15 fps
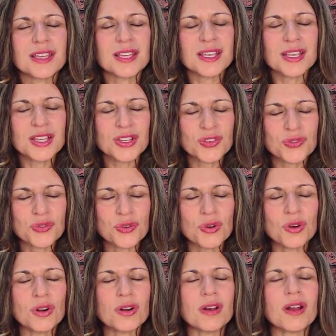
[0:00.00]
is
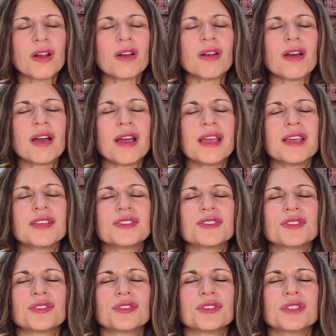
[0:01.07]
for our
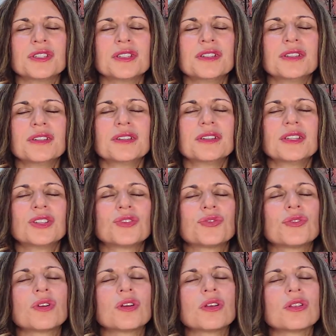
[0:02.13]
highest good. It's
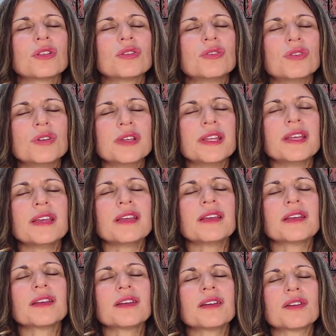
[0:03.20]
for our
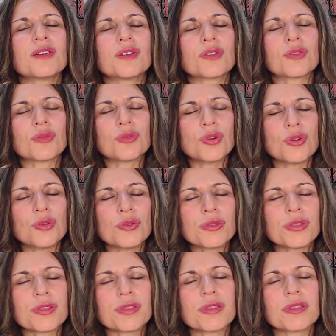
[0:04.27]
learning, our
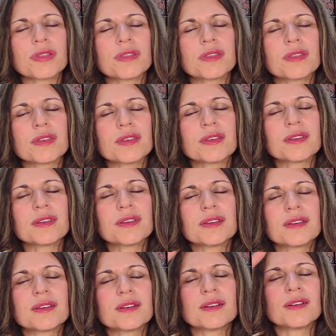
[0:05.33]
growth,
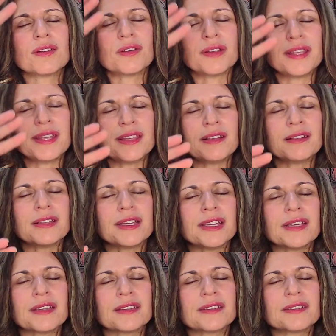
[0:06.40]
our healing.